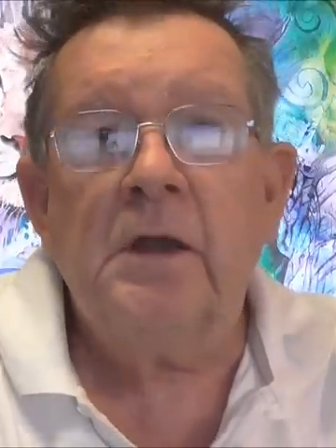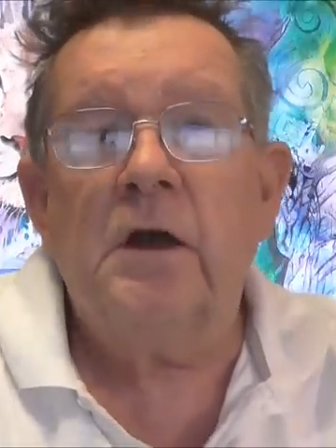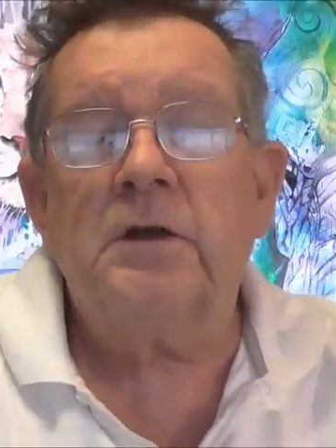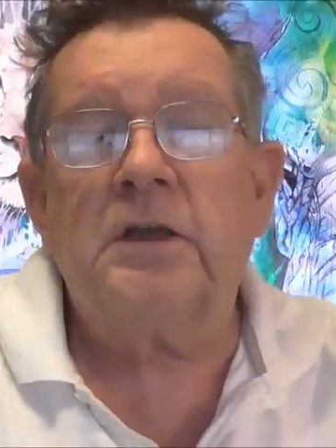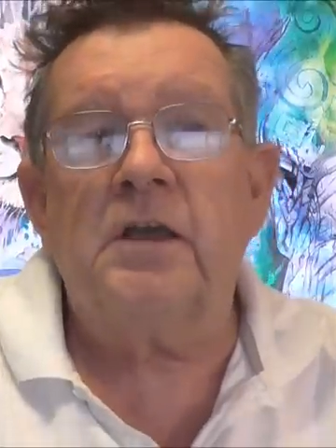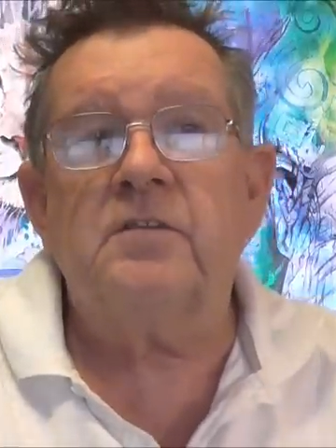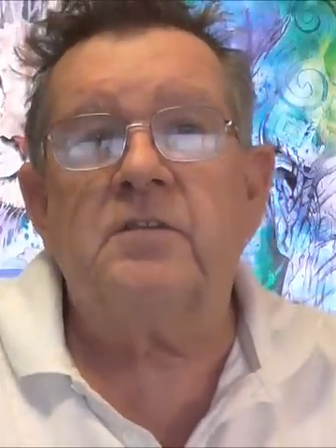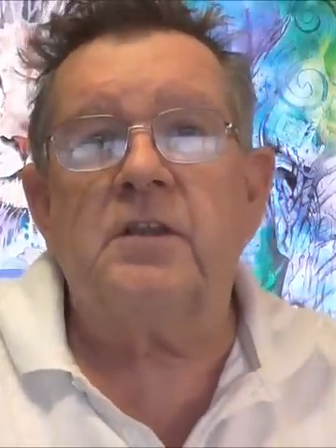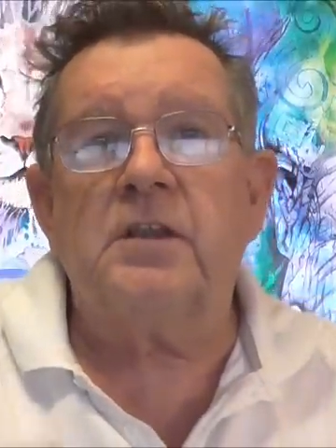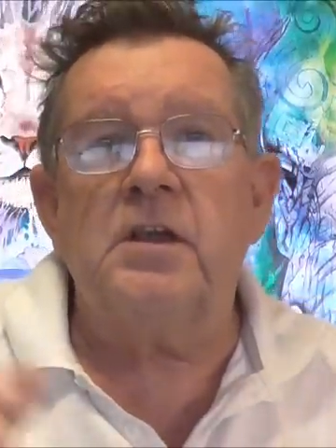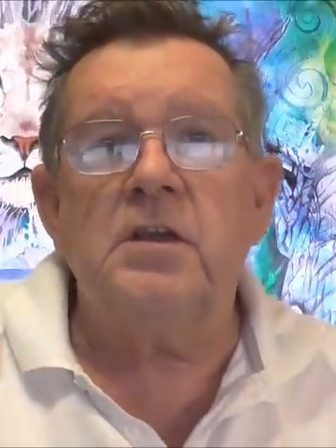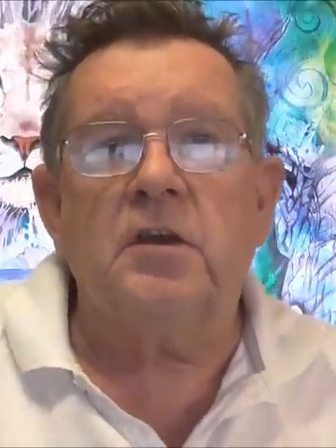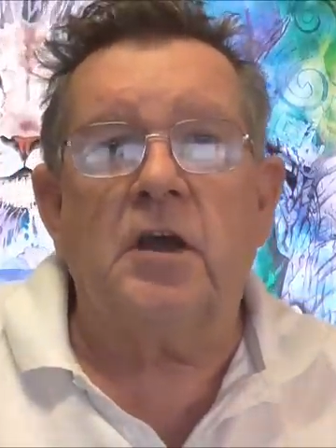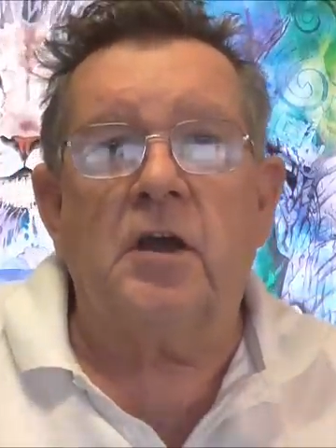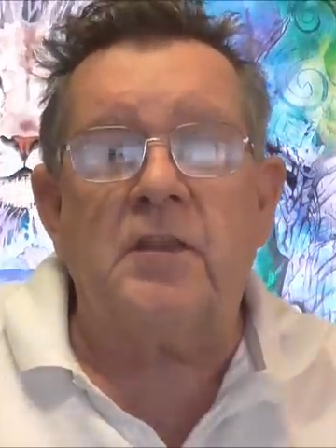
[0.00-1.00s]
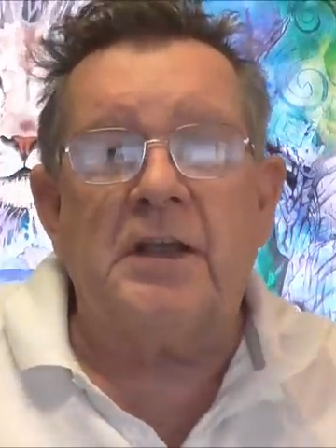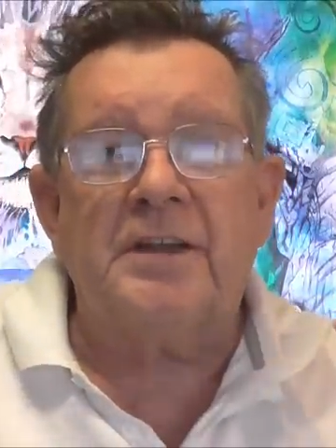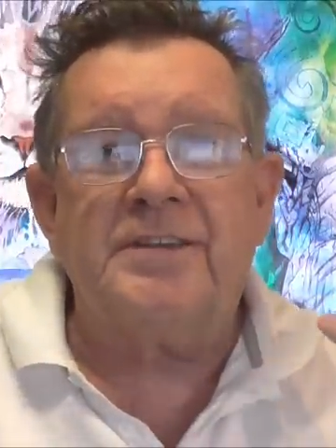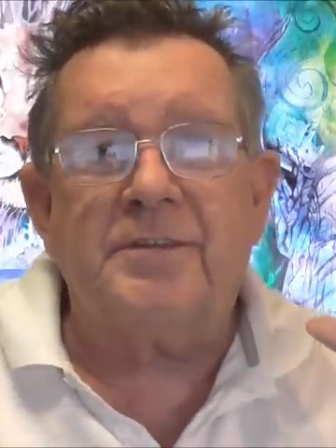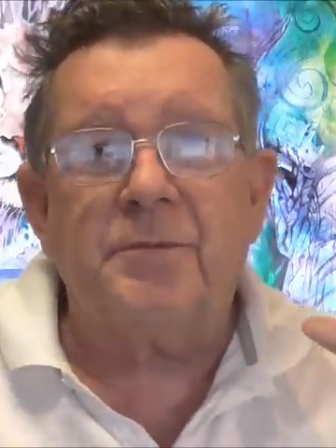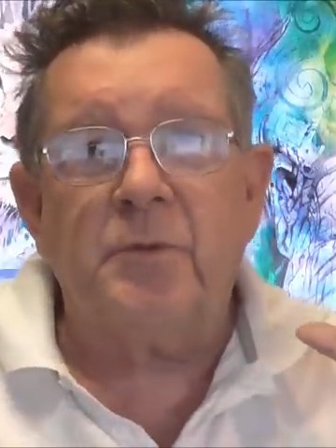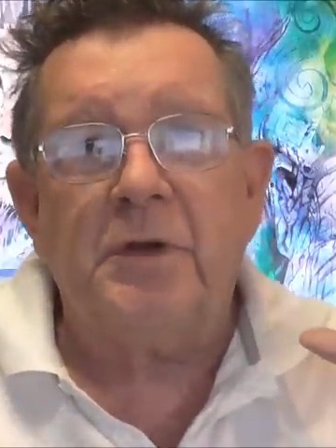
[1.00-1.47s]
Okay, so there you go.
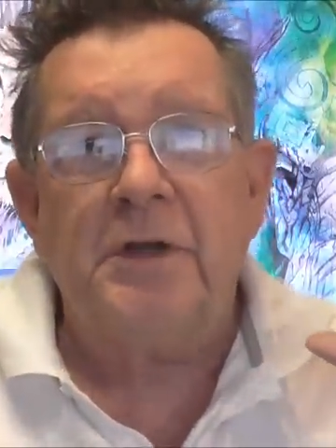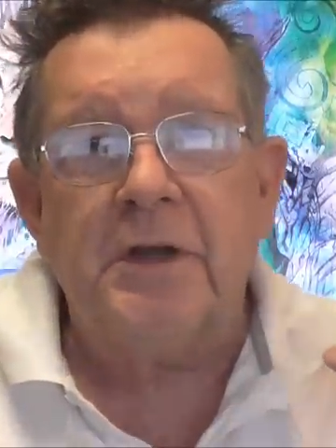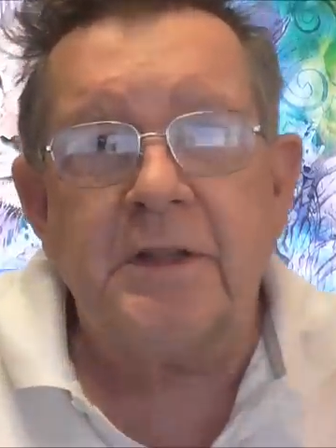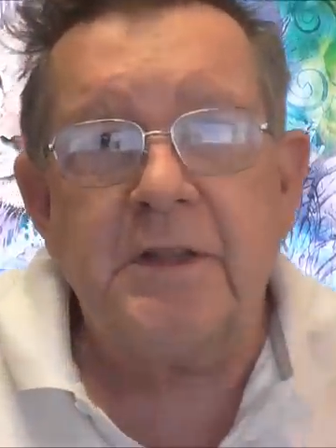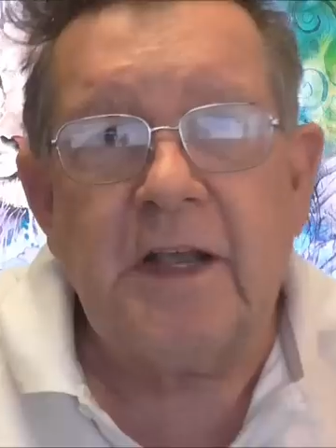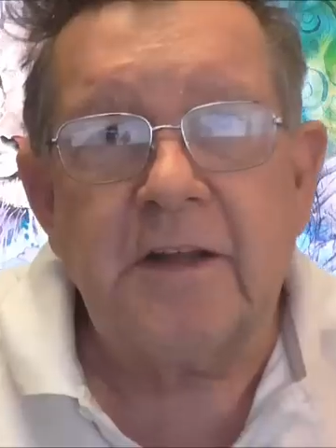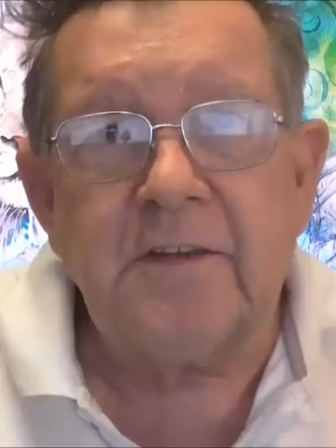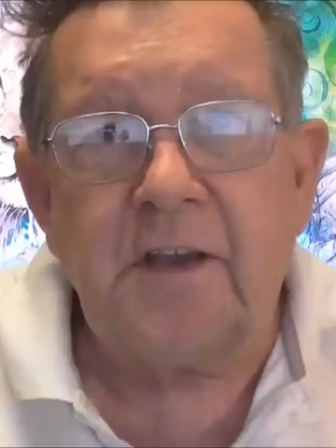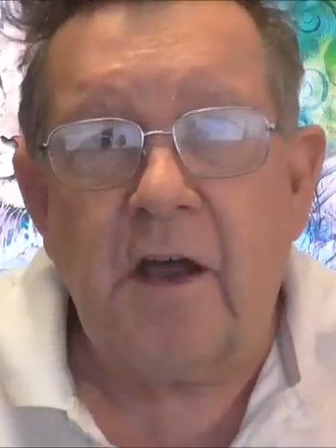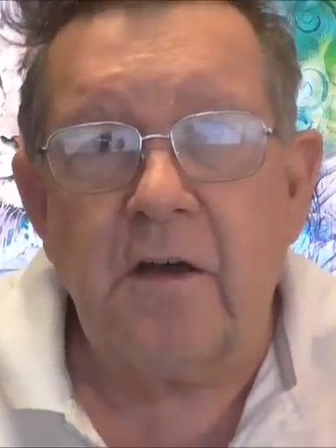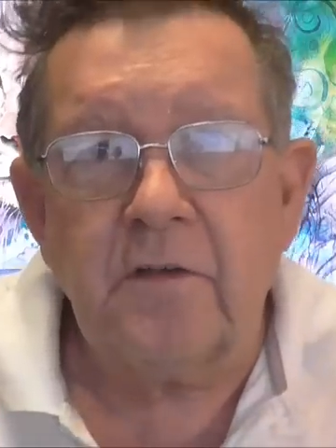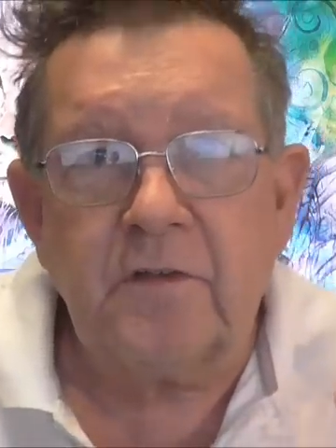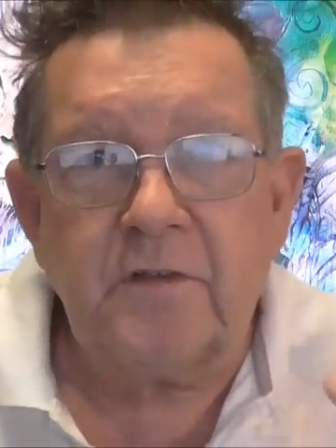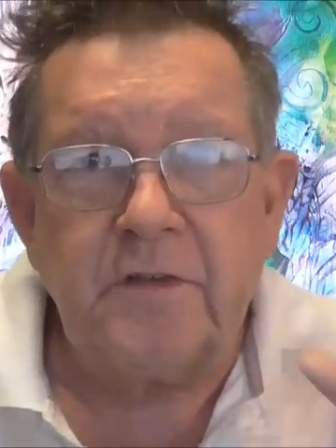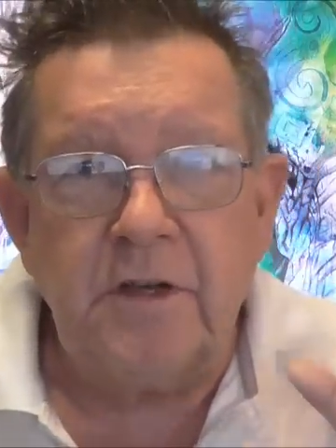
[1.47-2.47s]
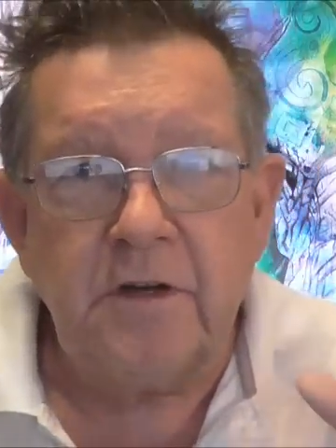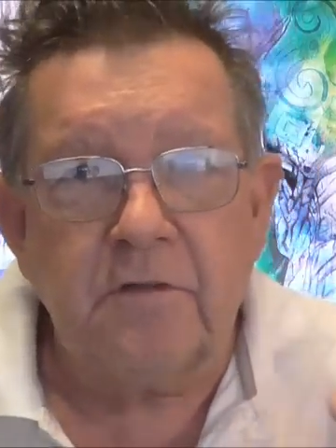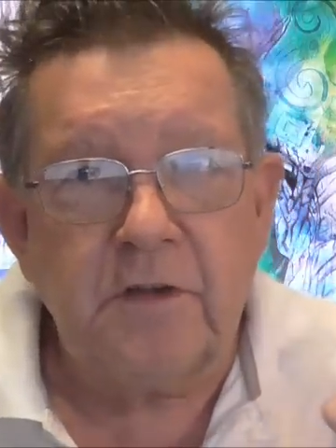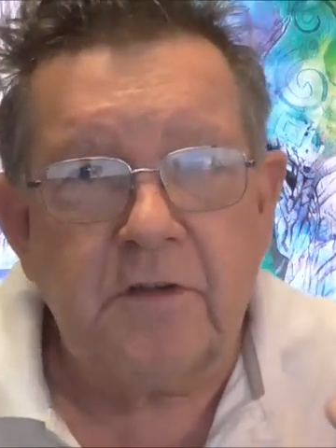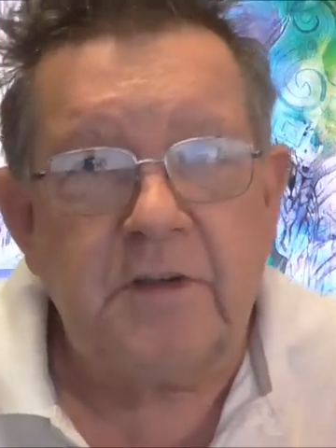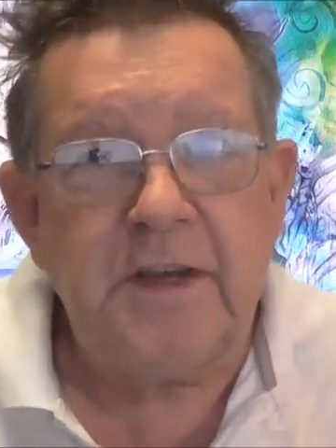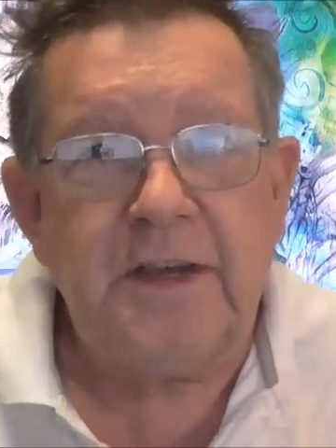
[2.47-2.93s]
That's how
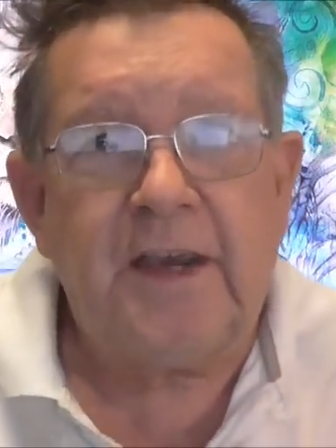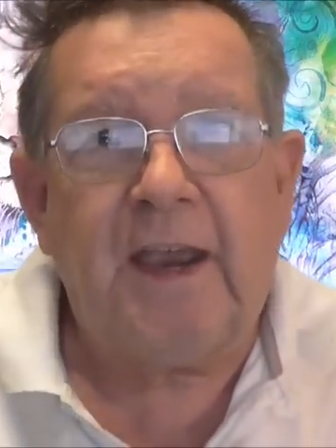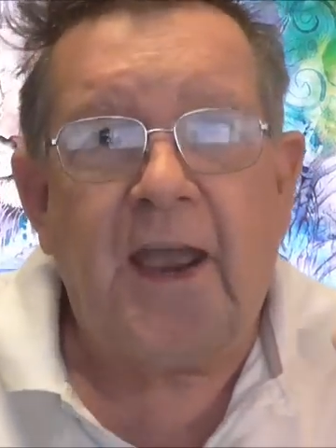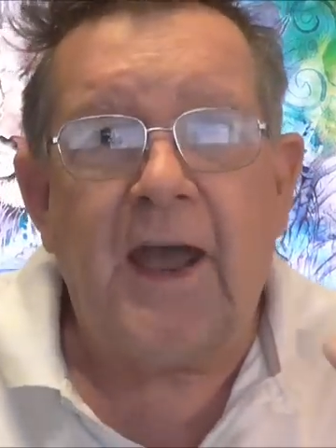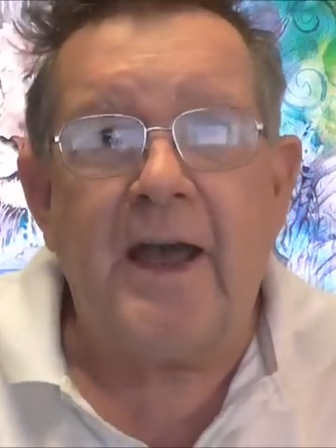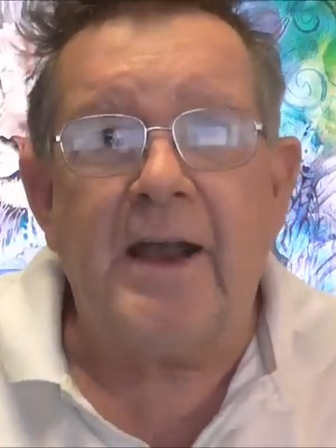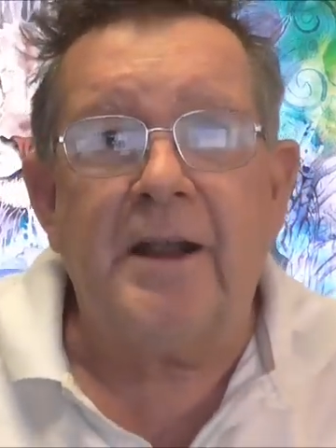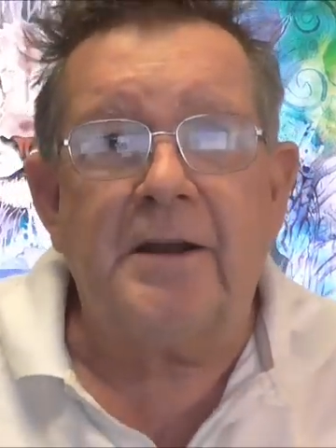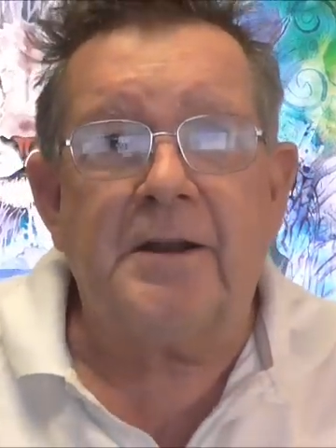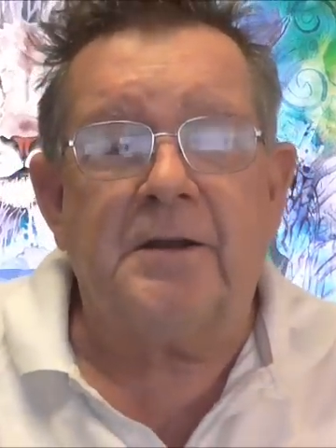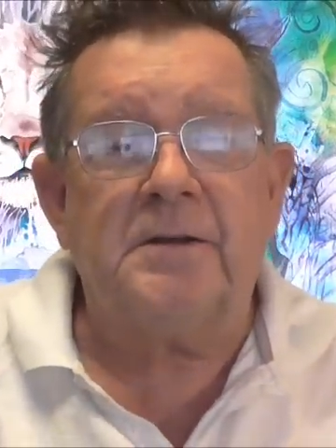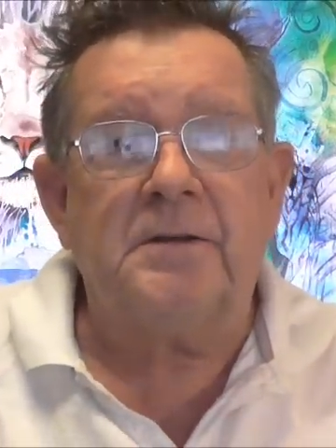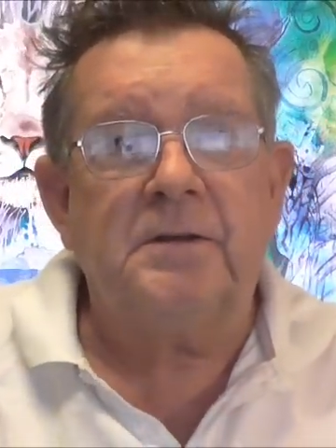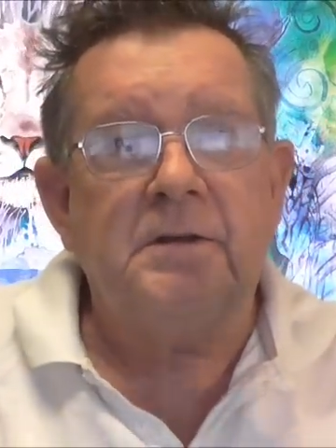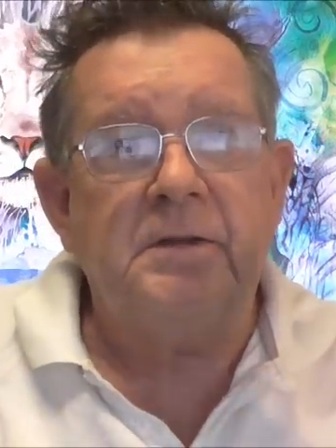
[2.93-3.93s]
seriously Canada